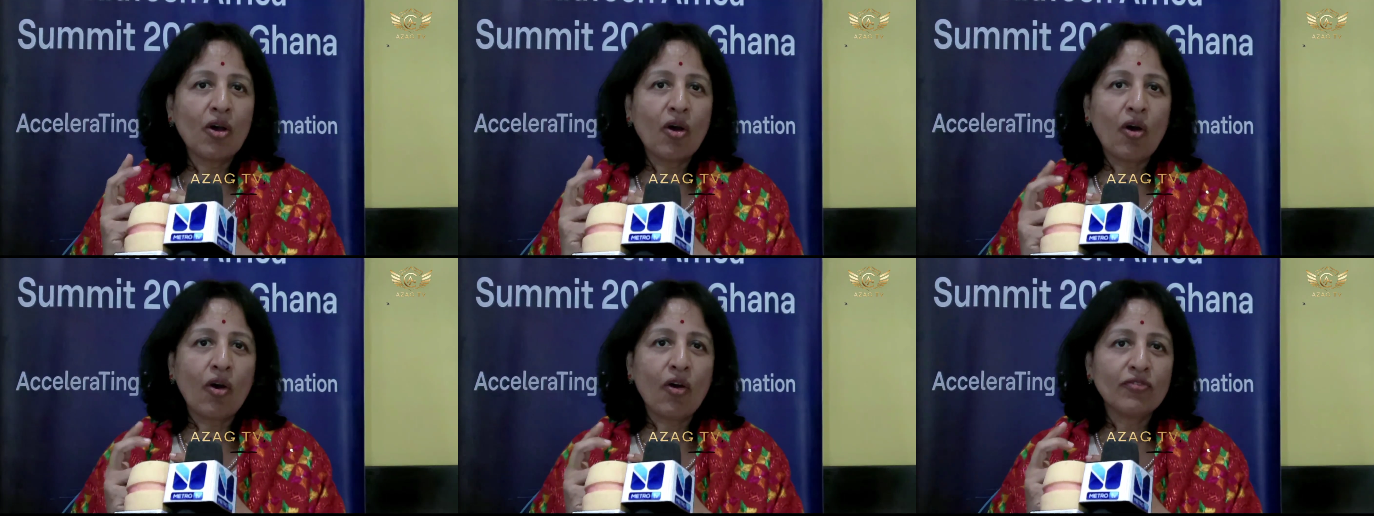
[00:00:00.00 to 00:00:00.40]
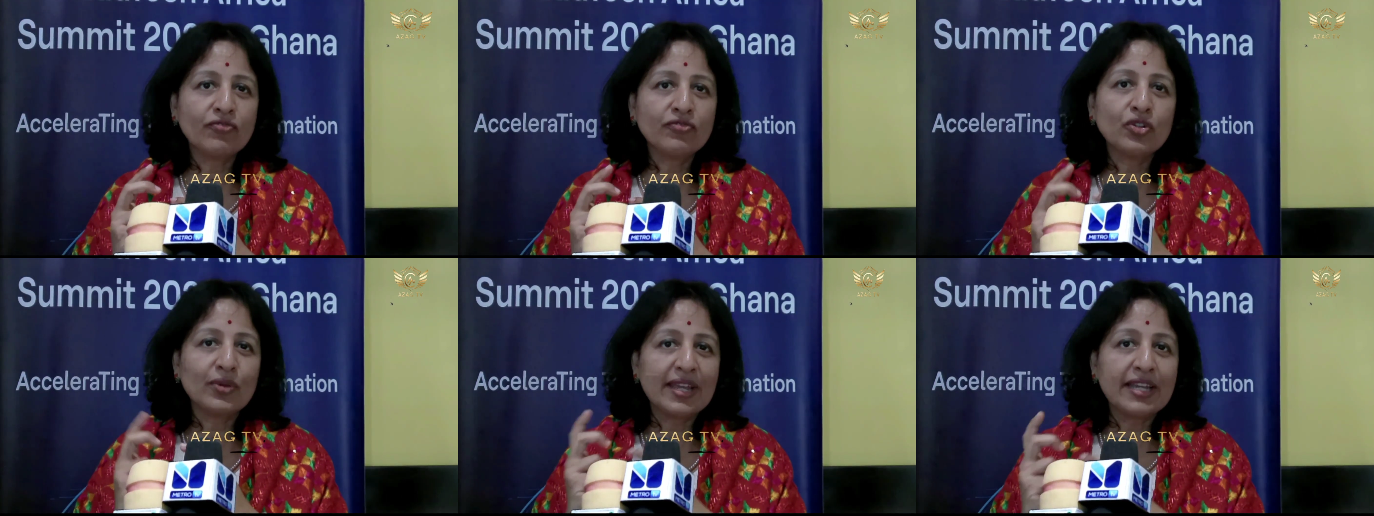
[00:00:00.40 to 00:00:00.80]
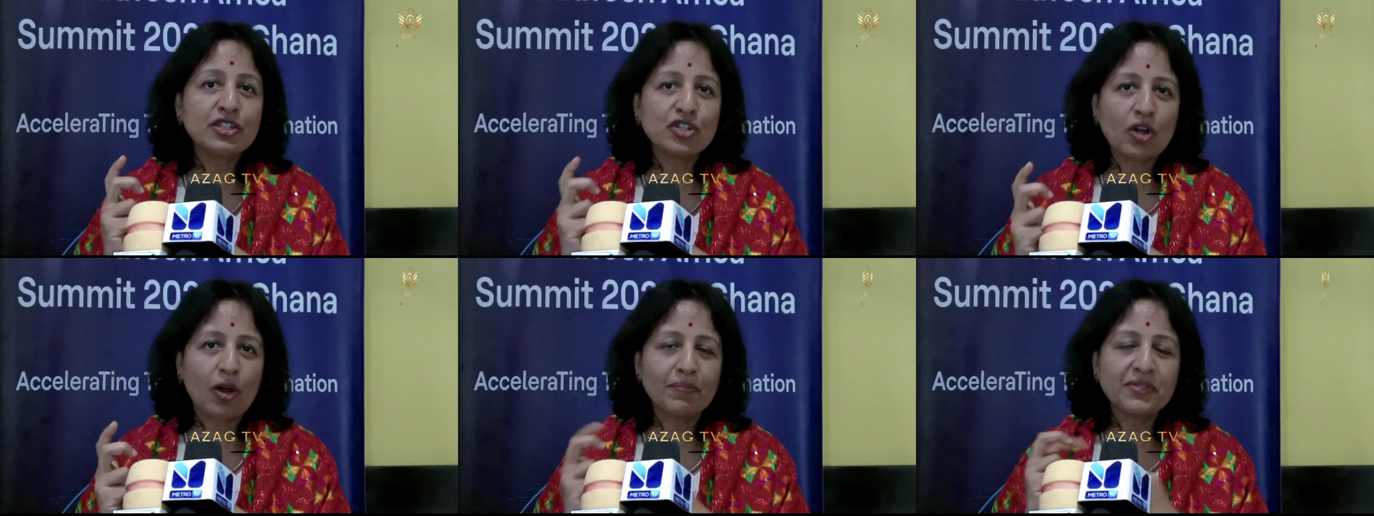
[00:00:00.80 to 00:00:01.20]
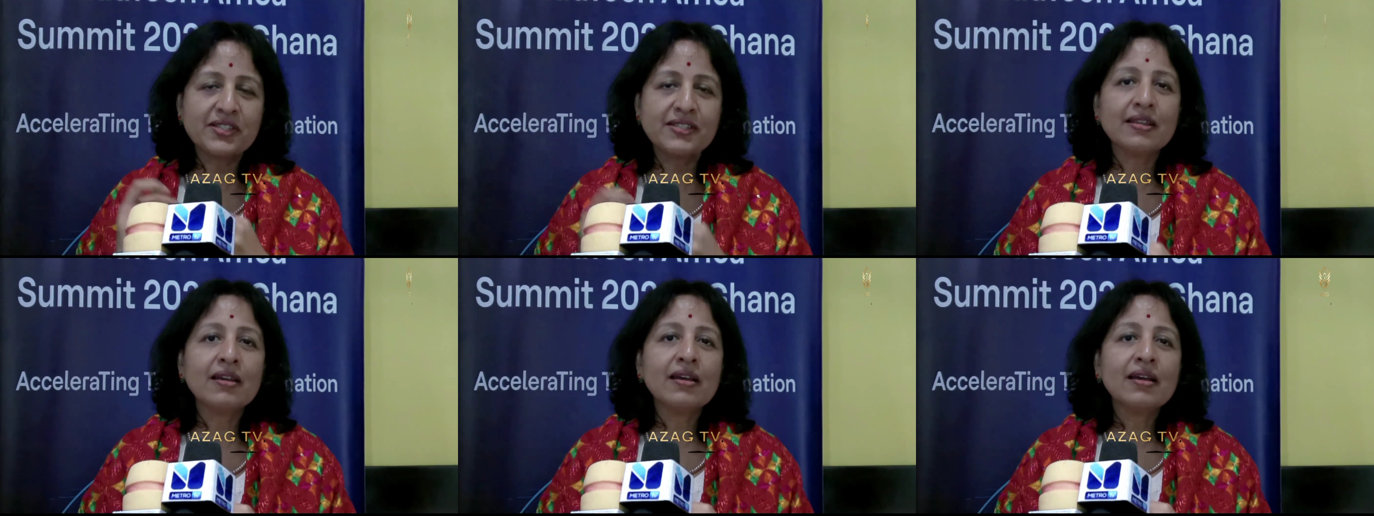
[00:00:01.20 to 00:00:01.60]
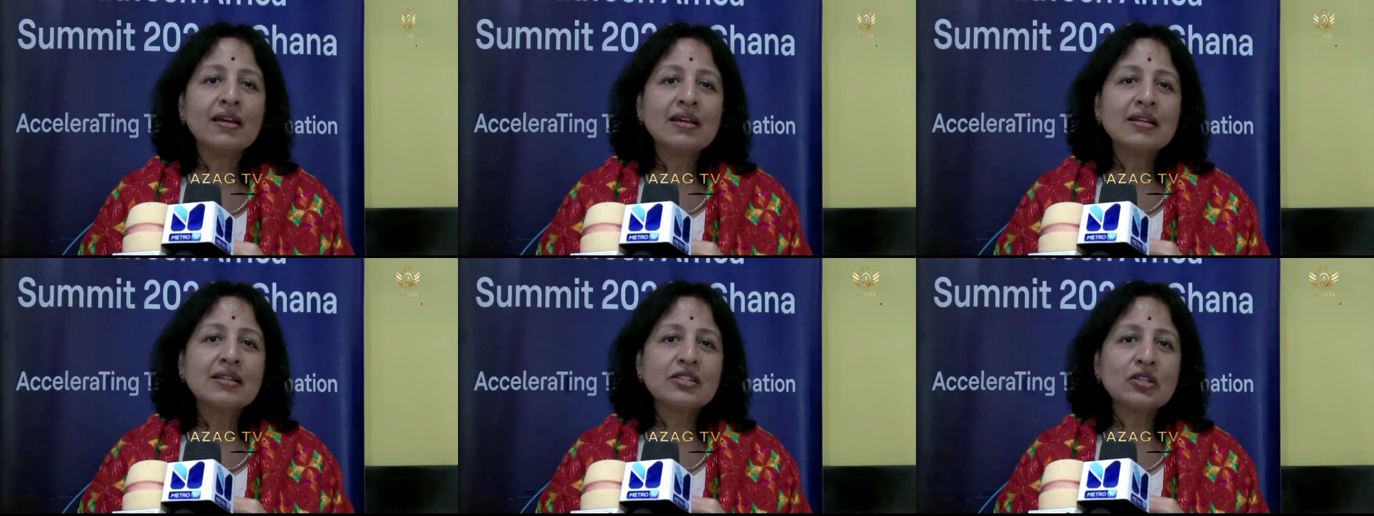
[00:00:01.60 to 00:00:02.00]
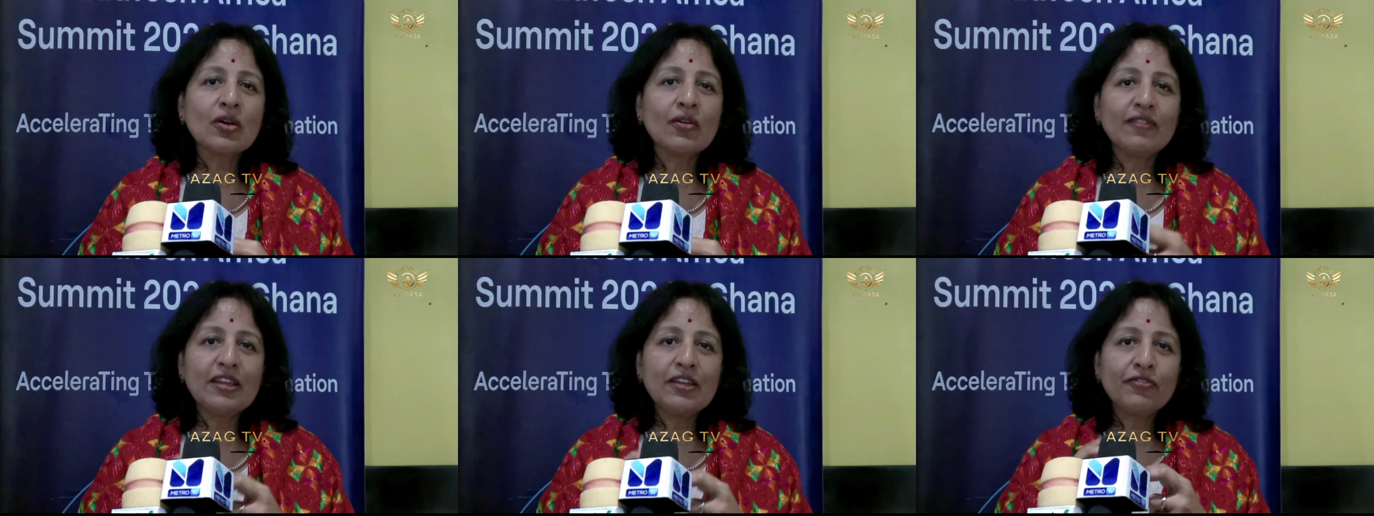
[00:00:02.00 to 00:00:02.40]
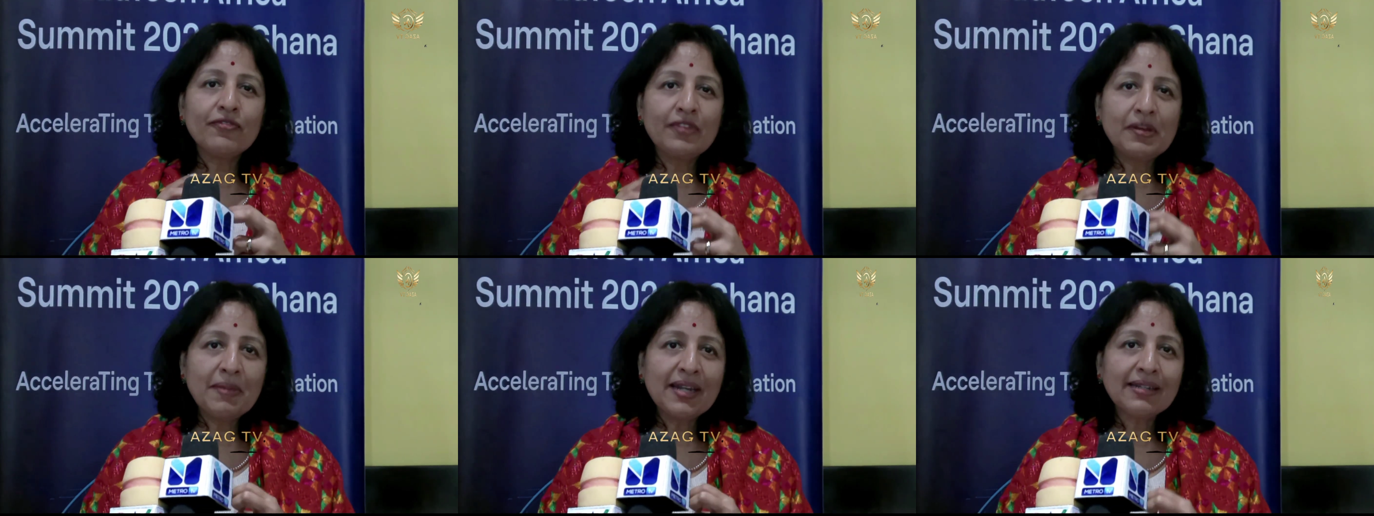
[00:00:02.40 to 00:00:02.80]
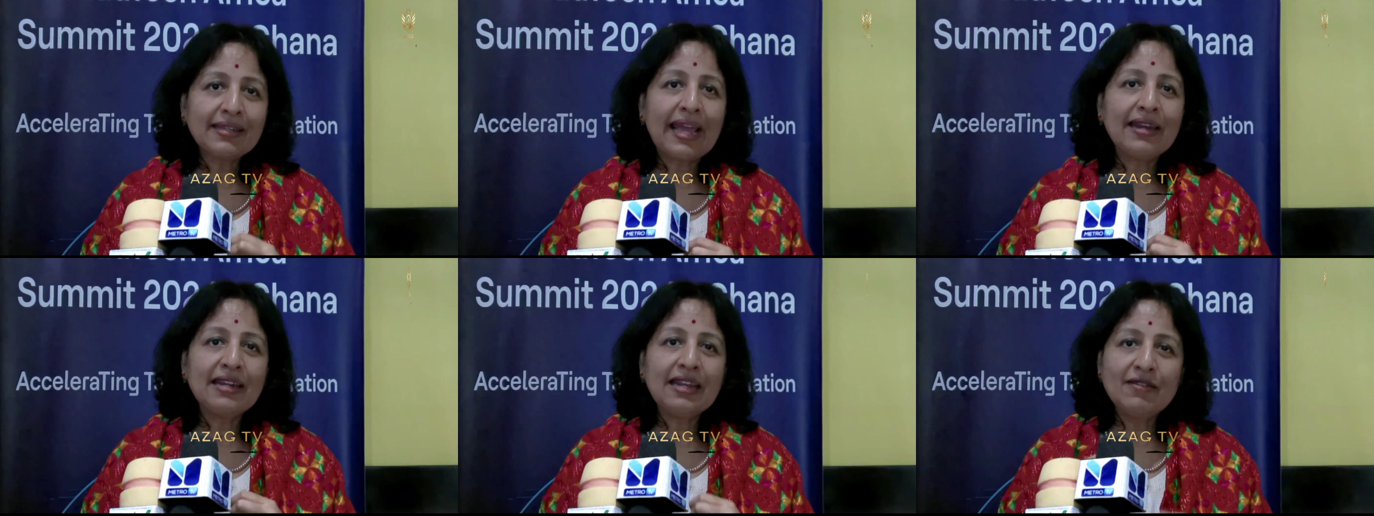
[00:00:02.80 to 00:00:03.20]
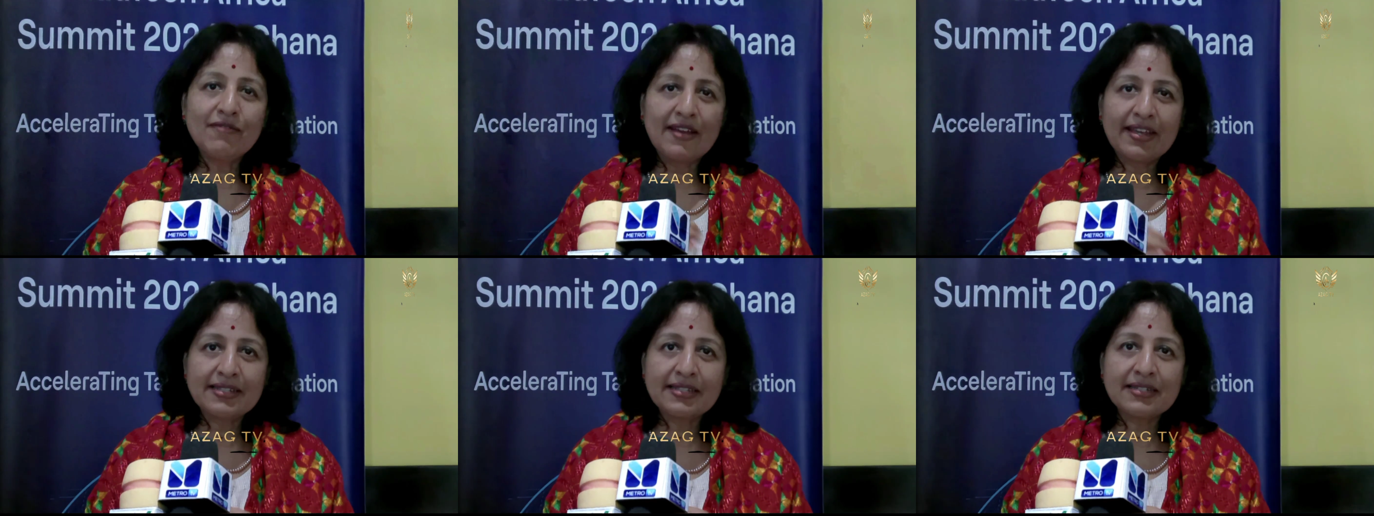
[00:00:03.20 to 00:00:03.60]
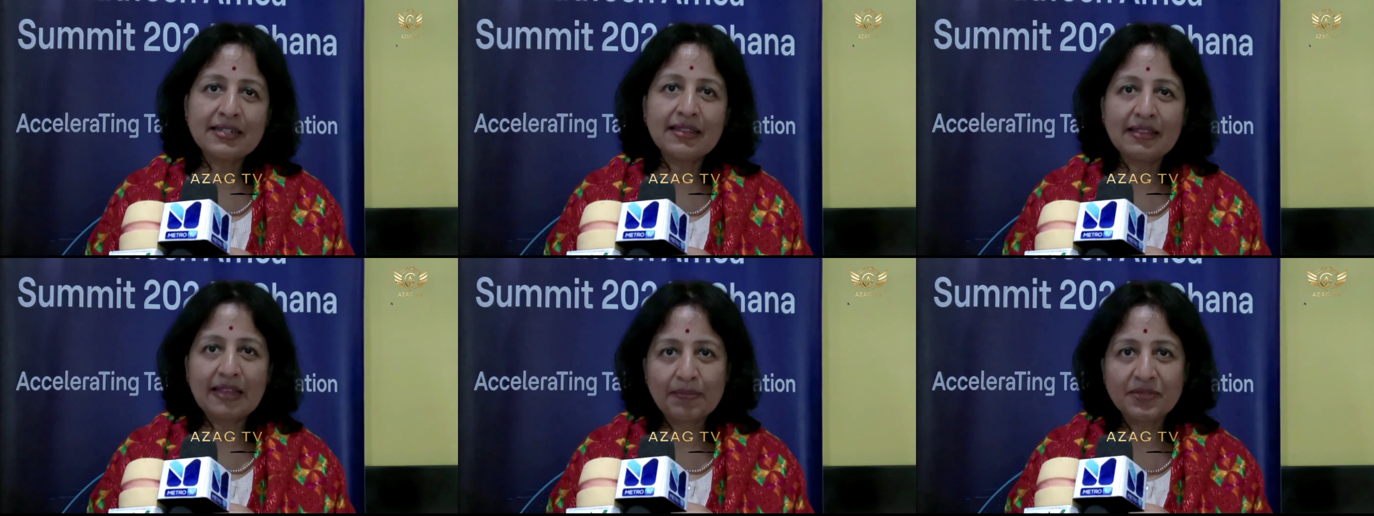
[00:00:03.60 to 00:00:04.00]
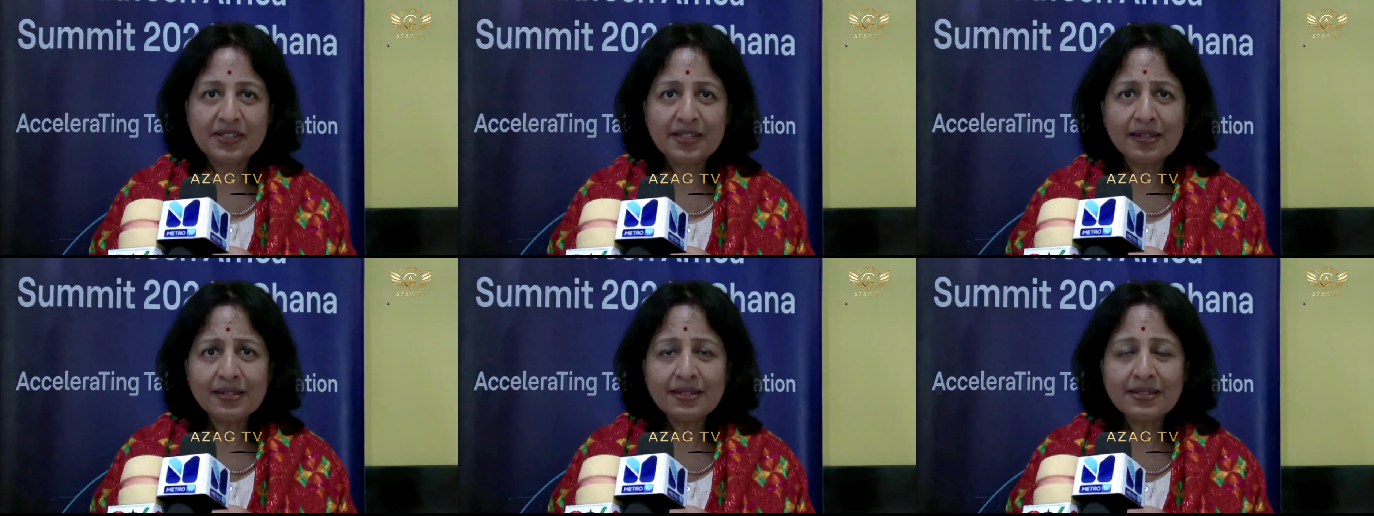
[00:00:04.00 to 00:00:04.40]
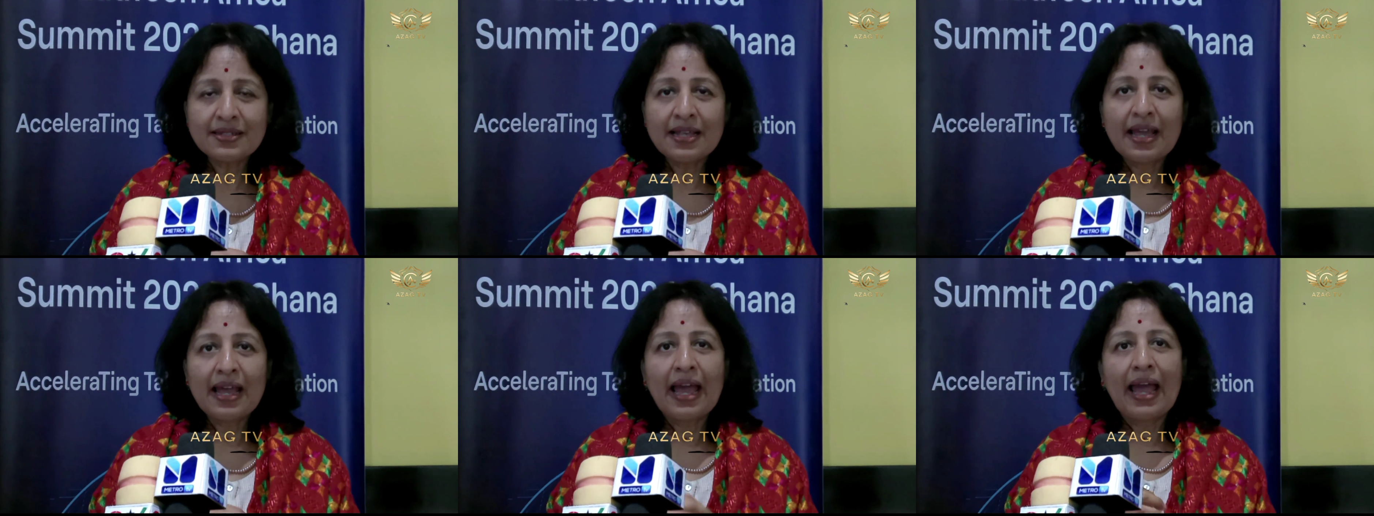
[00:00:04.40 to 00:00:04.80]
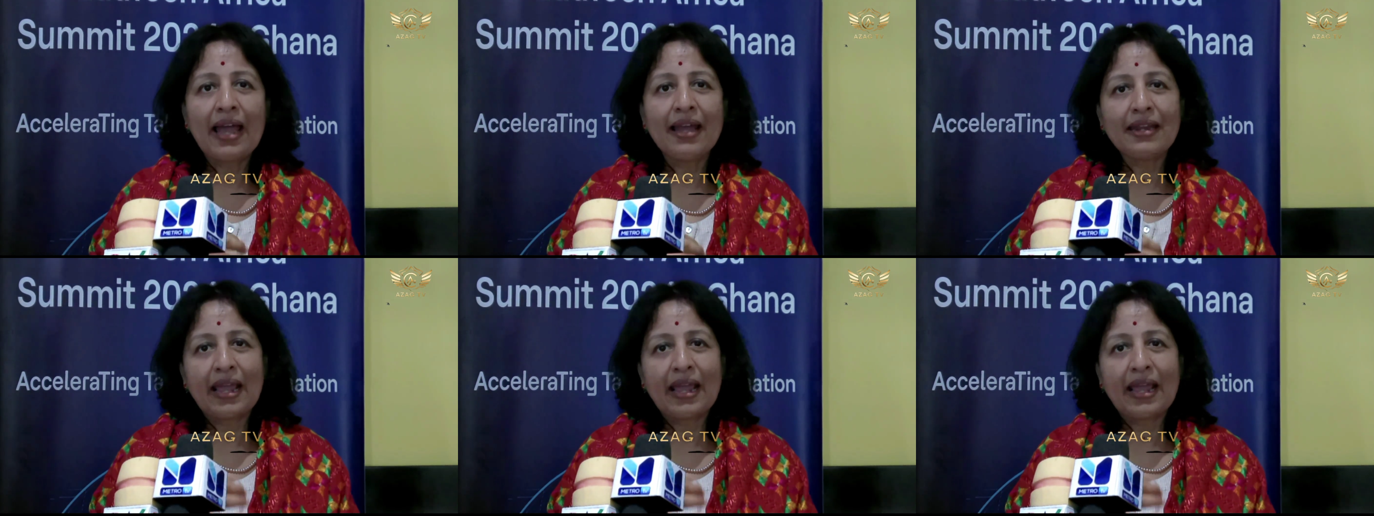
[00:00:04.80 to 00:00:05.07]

of doing jobs. So, if women can invest in themselves and